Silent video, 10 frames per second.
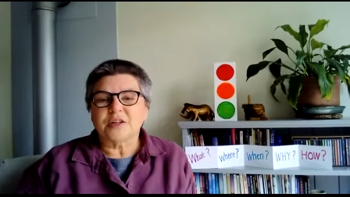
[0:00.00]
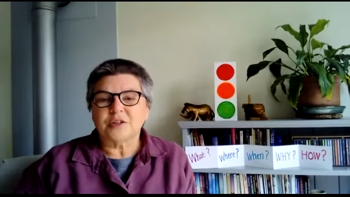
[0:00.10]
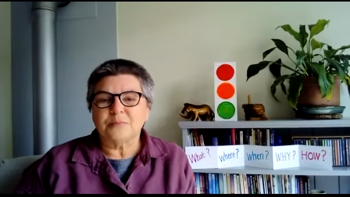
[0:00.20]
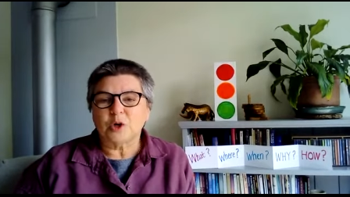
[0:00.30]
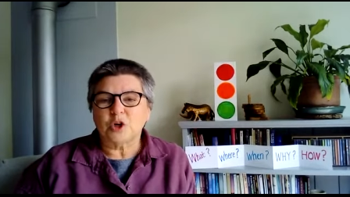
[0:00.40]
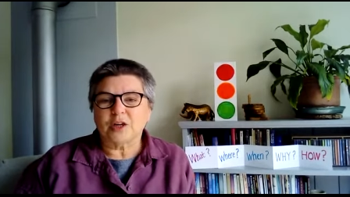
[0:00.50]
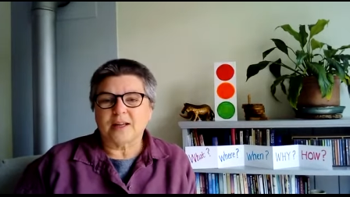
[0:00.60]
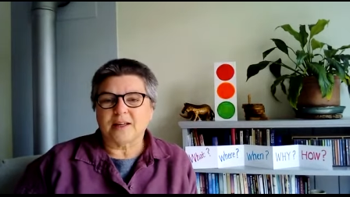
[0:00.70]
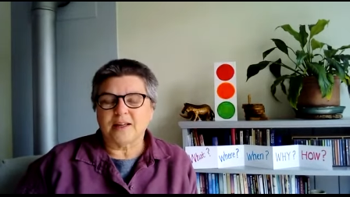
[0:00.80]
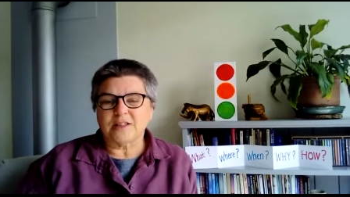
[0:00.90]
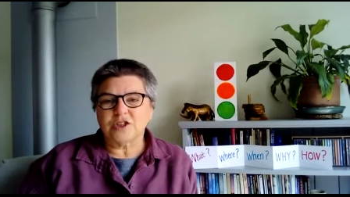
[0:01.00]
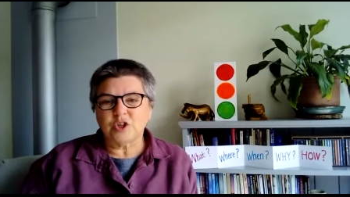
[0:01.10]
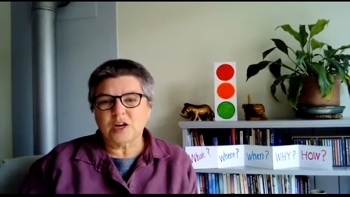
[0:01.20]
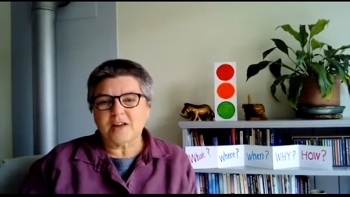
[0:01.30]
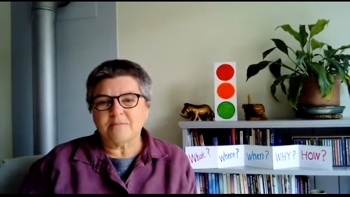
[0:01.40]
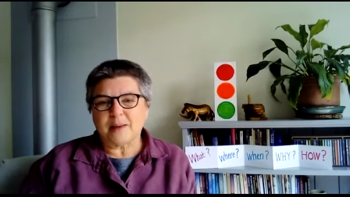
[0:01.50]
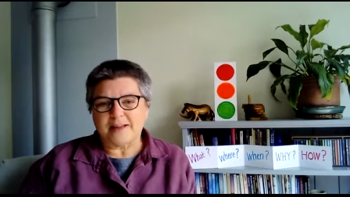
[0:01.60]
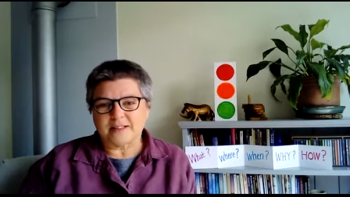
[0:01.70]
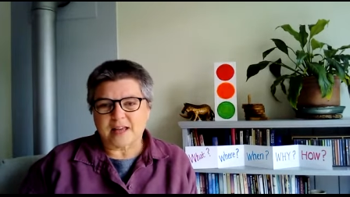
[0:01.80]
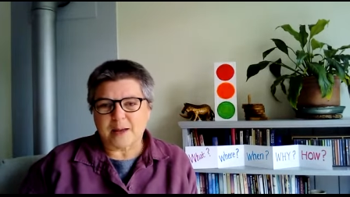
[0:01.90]
Good morning. It's New Life
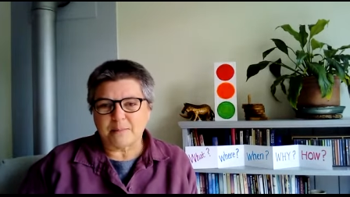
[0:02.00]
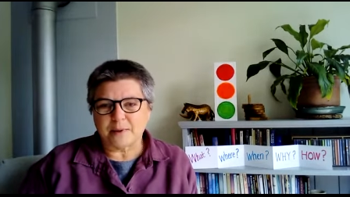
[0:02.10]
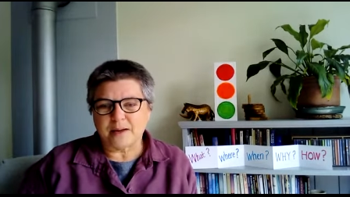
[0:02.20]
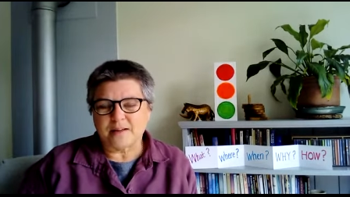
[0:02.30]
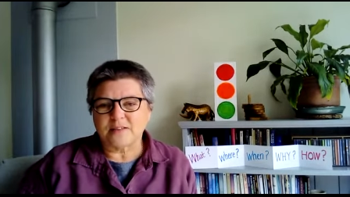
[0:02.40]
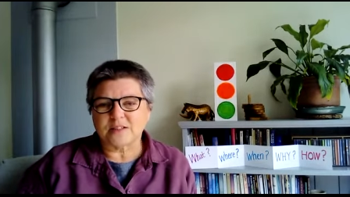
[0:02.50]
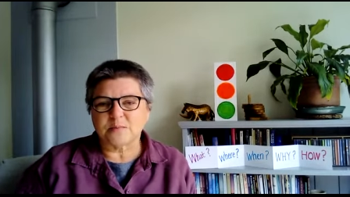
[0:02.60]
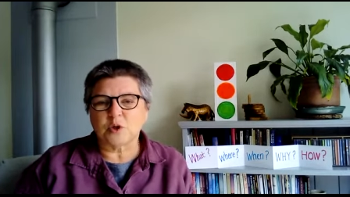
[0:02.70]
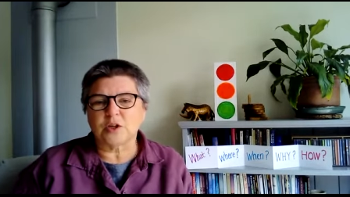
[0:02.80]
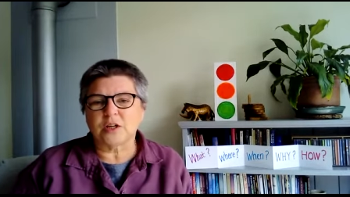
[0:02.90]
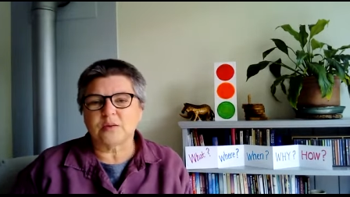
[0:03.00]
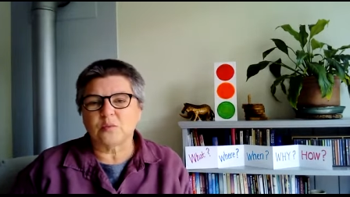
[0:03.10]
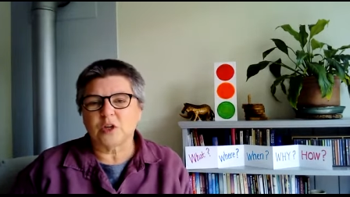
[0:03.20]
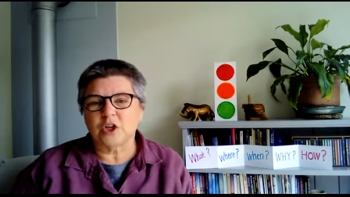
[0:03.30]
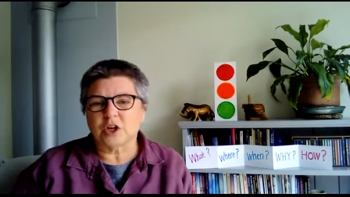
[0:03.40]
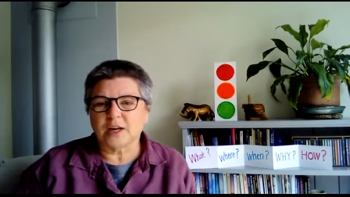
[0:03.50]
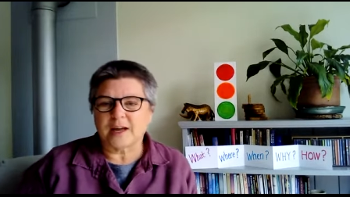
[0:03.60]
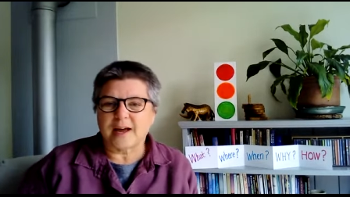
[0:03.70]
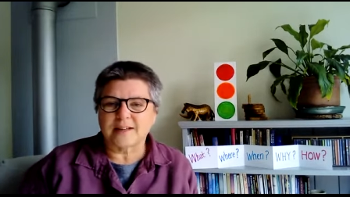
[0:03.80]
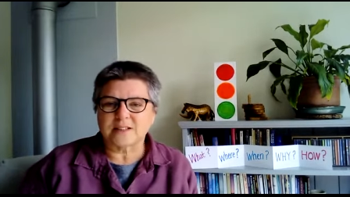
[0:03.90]
Base Camp, and this morning we're looking
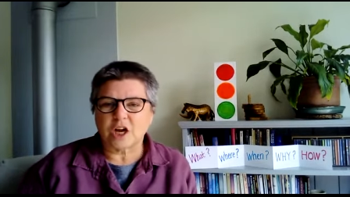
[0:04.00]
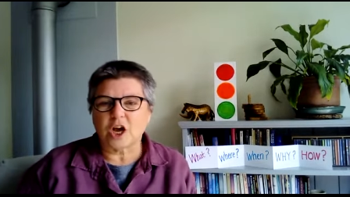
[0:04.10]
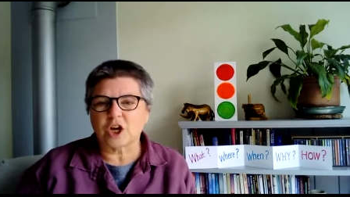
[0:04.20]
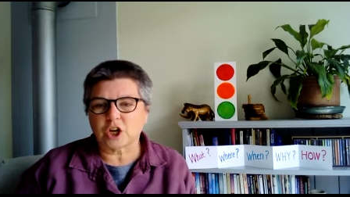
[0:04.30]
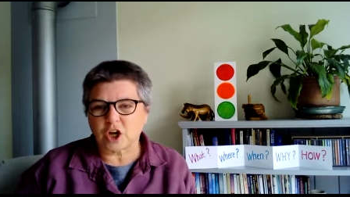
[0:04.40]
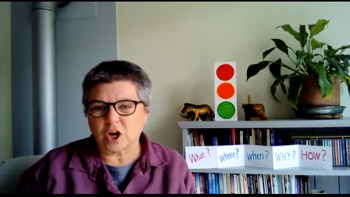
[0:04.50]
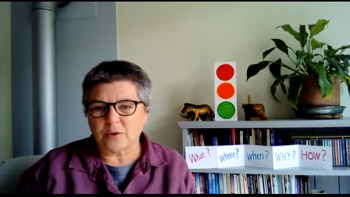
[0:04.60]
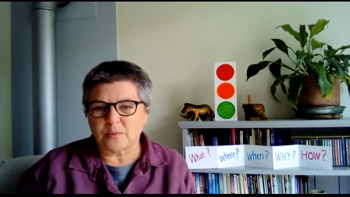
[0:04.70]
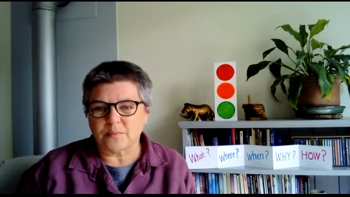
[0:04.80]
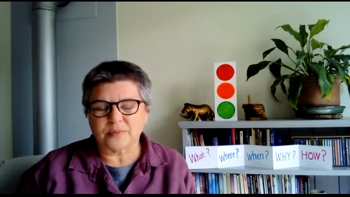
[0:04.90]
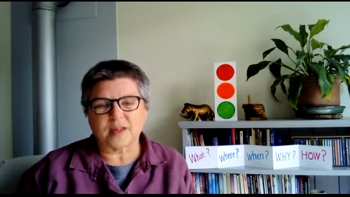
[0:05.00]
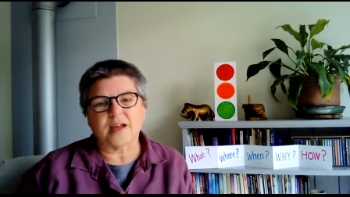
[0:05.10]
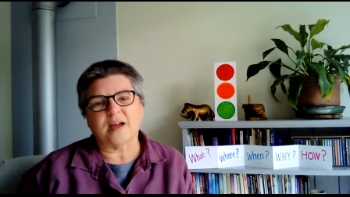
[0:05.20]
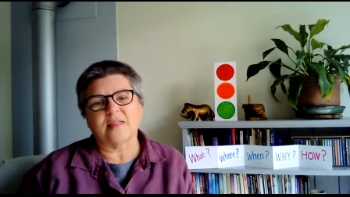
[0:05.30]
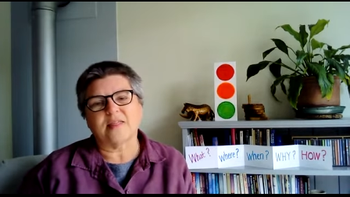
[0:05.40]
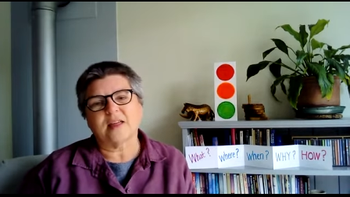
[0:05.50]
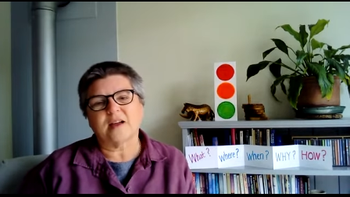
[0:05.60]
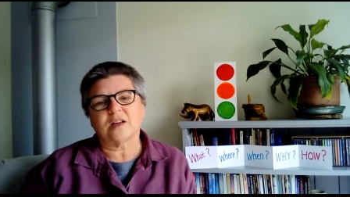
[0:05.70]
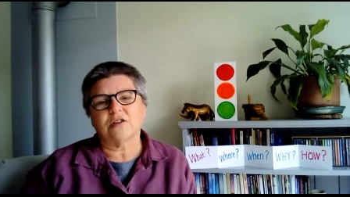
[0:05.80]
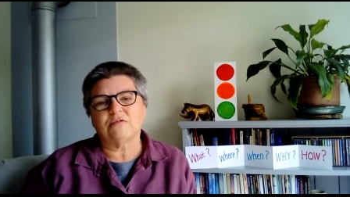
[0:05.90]
at go, and
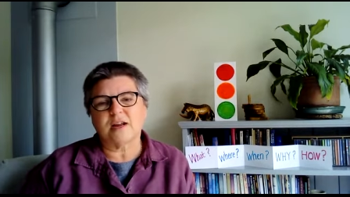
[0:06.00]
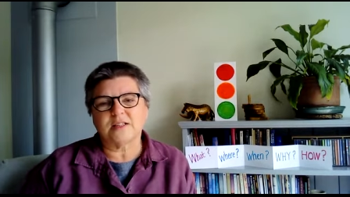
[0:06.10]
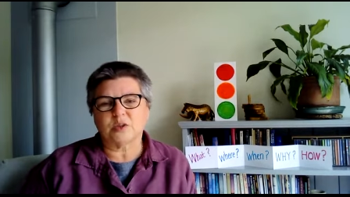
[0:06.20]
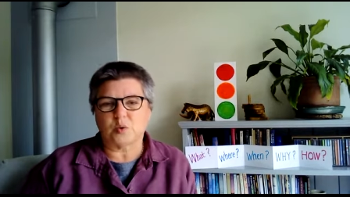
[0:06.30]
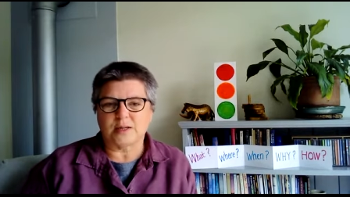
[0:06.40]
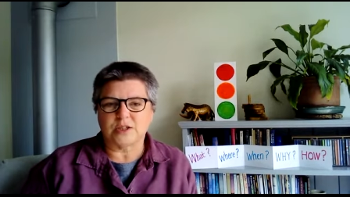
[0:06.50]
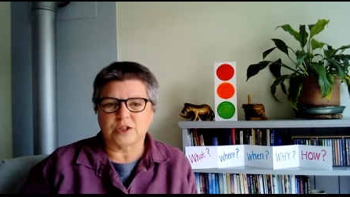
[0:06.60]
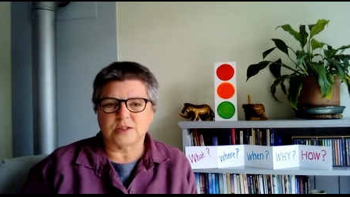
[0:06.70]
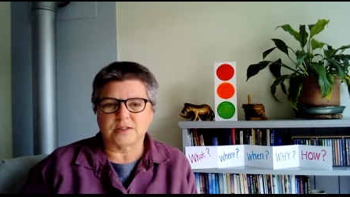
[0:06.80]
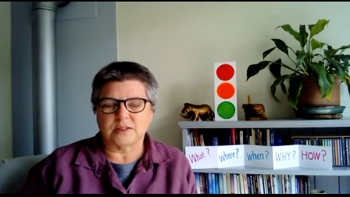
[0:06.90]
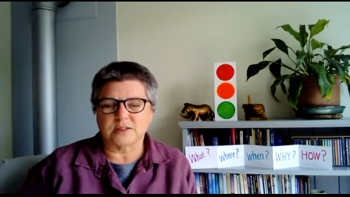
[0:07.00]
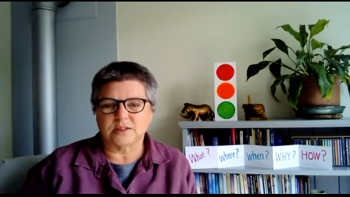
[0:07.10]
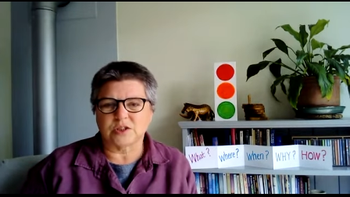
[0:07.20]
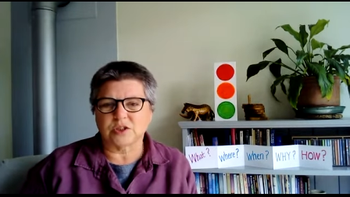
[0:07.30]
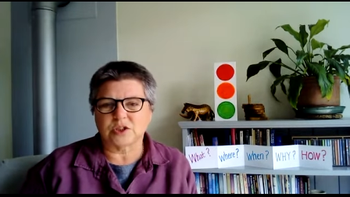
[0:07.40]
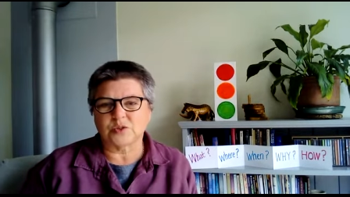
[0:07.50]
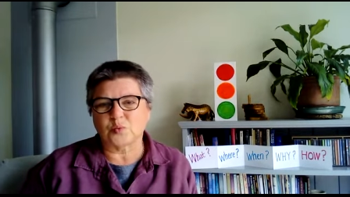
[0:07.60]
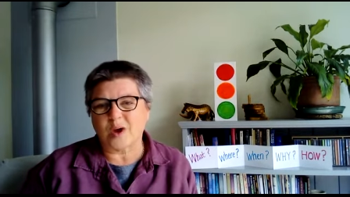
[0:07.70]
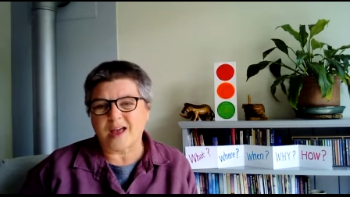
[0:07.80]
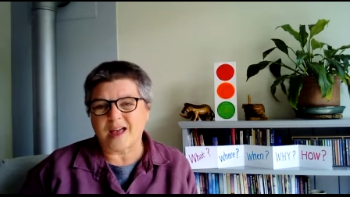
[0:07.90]
that can raise questions such as
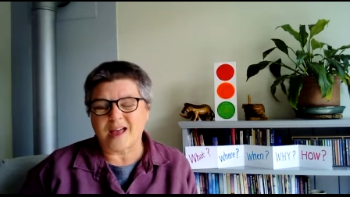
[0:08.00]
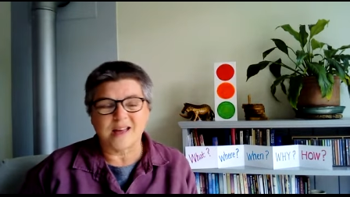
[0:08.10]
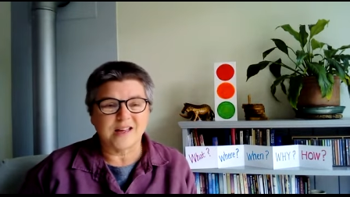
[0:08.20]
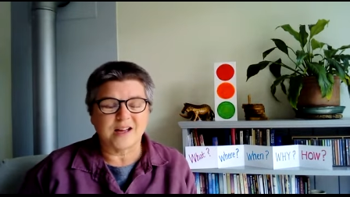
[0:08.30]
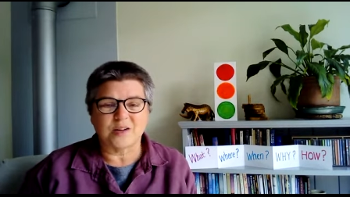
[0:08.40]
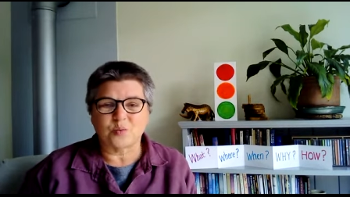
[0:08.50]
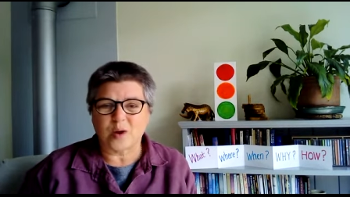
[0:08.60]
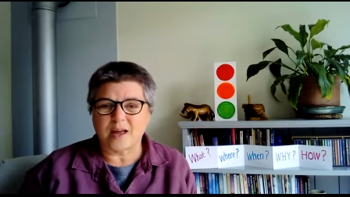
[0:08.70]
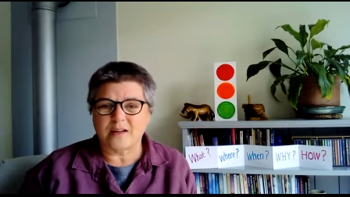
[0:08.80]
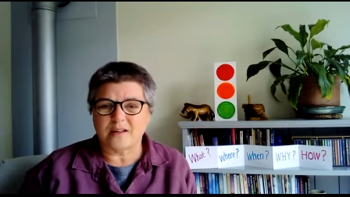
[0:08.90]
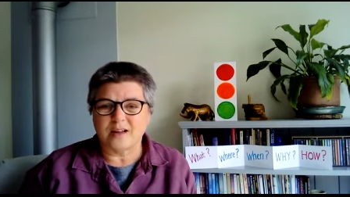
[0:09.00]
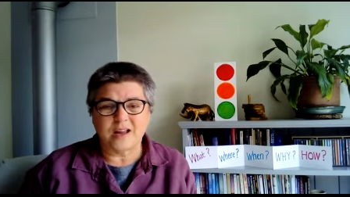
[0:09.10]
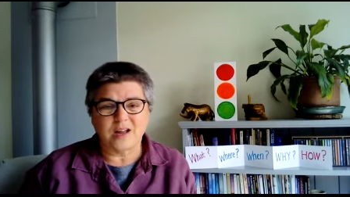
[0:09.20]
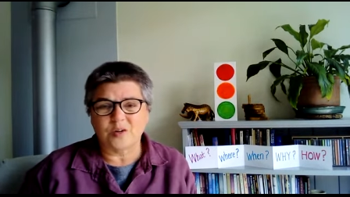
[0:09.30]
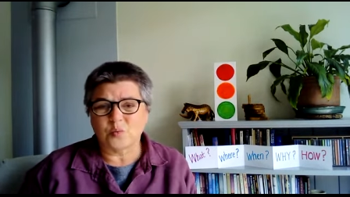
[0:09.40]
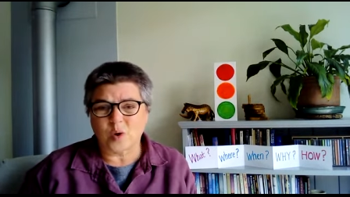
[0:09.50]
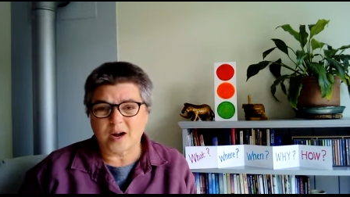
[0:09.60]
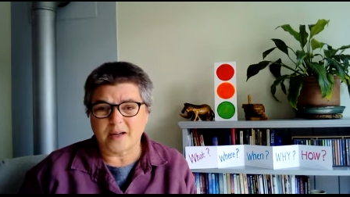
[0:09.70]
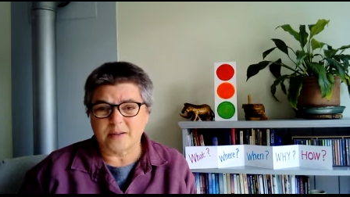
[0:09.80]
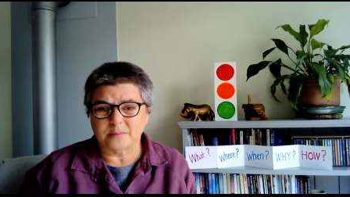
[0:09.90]
where and when and
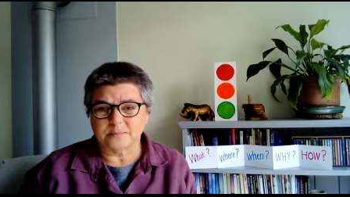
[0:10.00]
why.